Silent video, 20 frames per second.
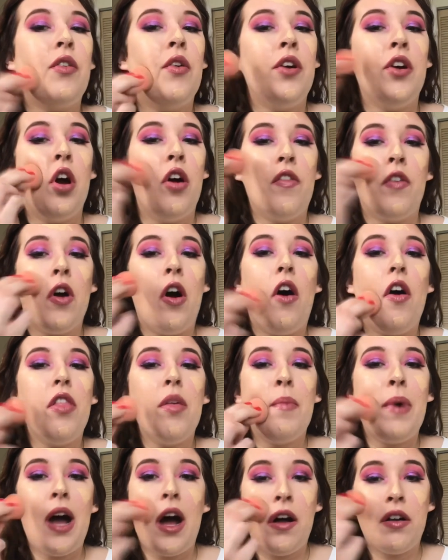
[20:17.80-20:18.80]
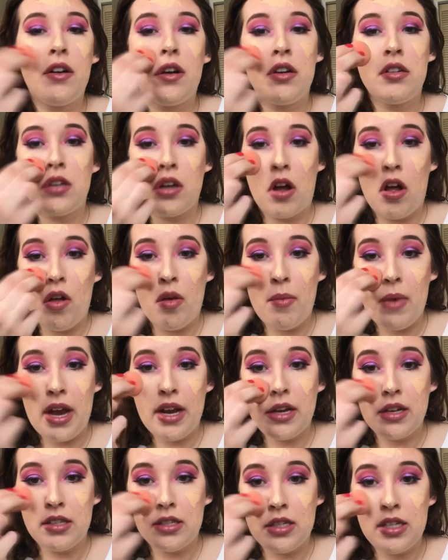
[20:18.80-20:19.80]
going over all the powders and all of my
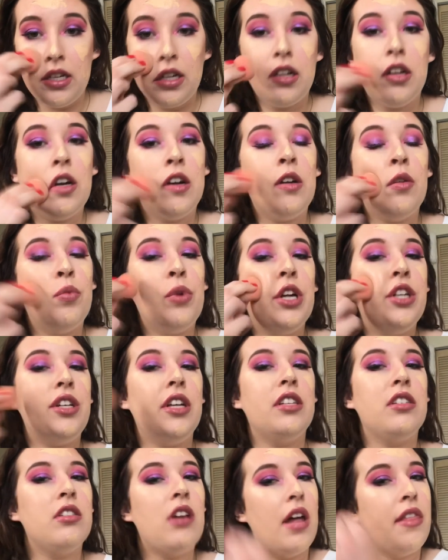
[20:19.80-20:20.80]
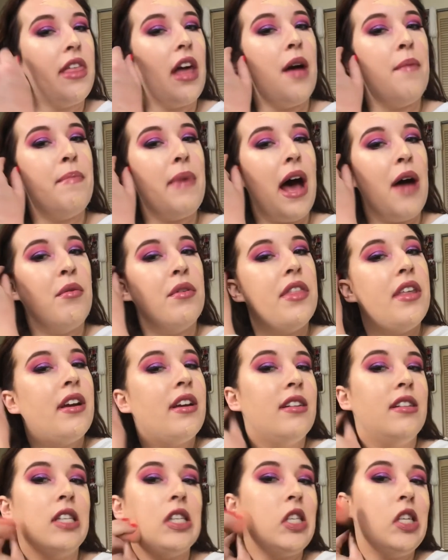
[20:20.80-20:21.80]
concealer, which is not that bad with the
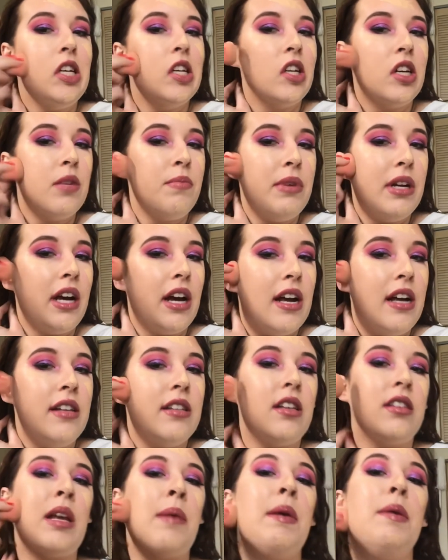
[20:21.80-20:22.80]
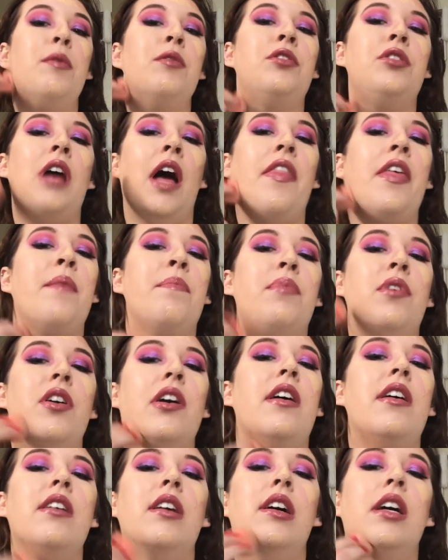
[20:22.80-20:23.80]
concealer because some people do that. They
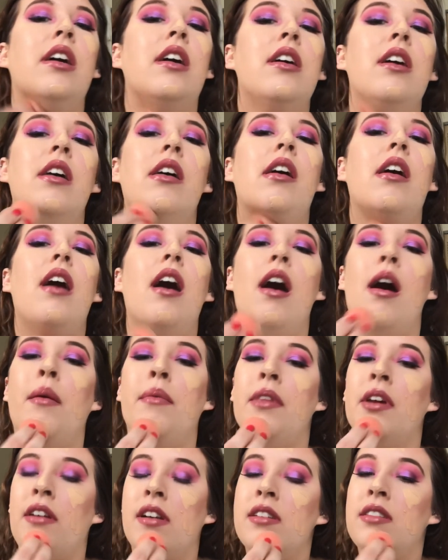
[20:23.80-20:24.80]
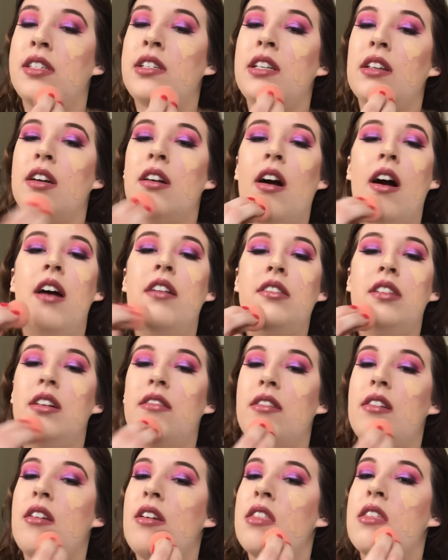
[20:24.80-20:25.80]
put the concealer
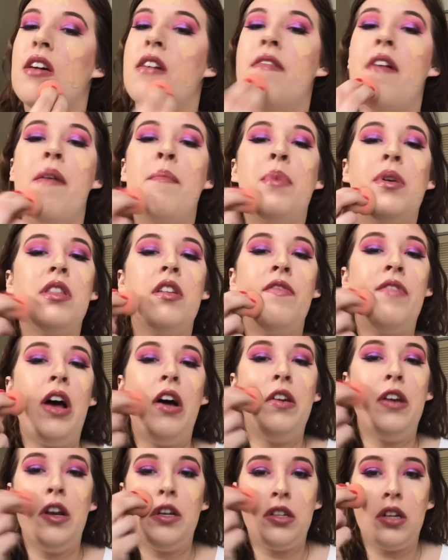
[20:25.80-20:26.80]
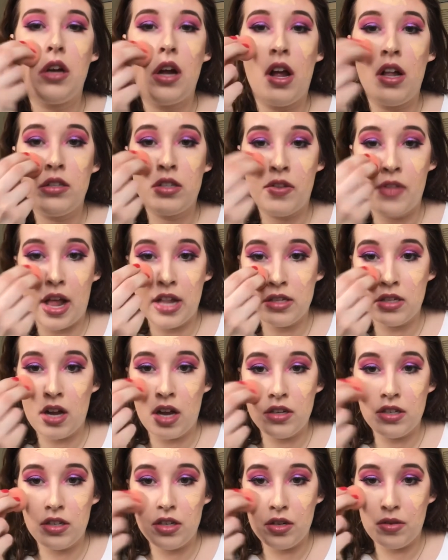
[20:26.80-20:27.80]
underneath and then put the foundation on, so that's
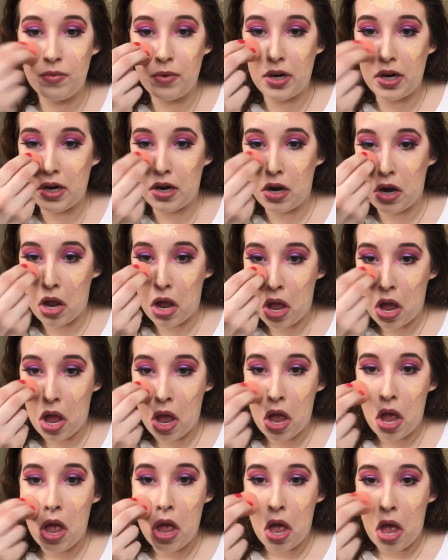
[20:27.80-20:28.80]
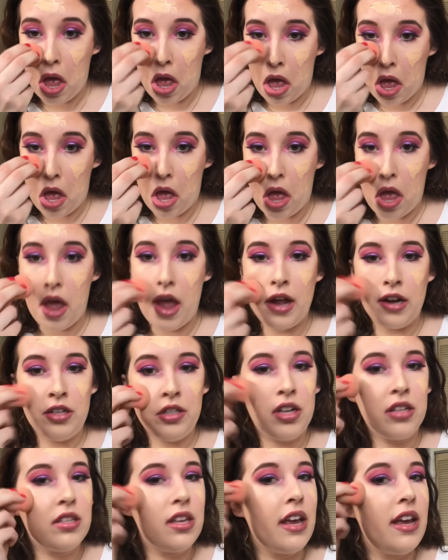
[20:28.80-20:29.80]
not too weird. It's
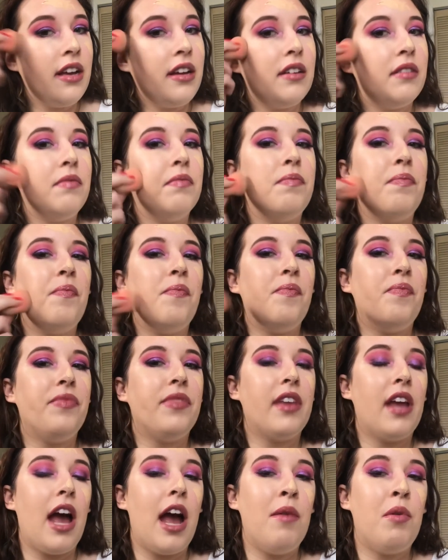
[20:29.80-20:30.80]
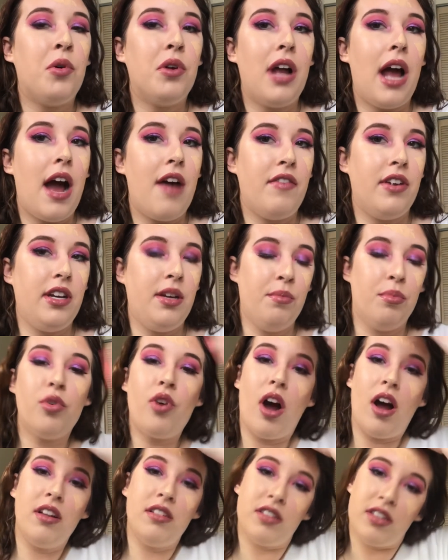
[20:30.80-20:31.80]
just like I won't have any
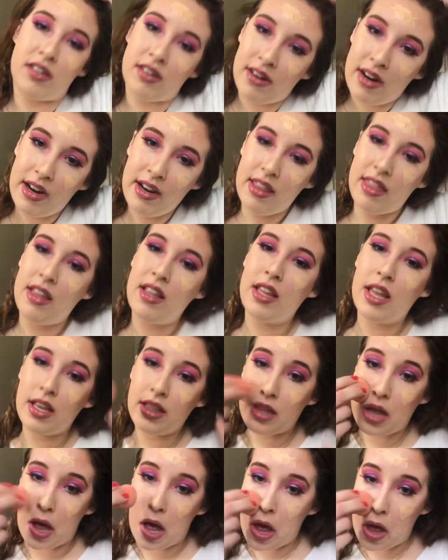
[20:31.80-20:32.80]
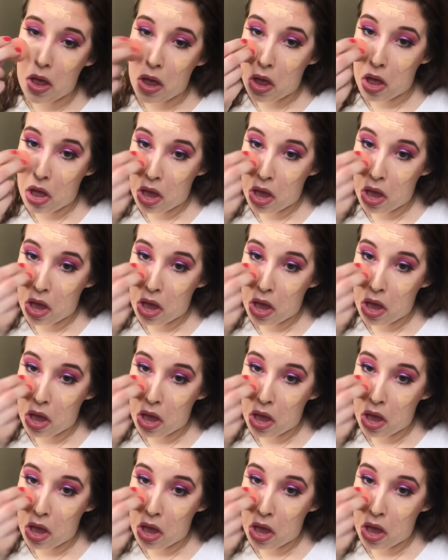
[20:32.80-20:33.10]
bronzer or anything like that.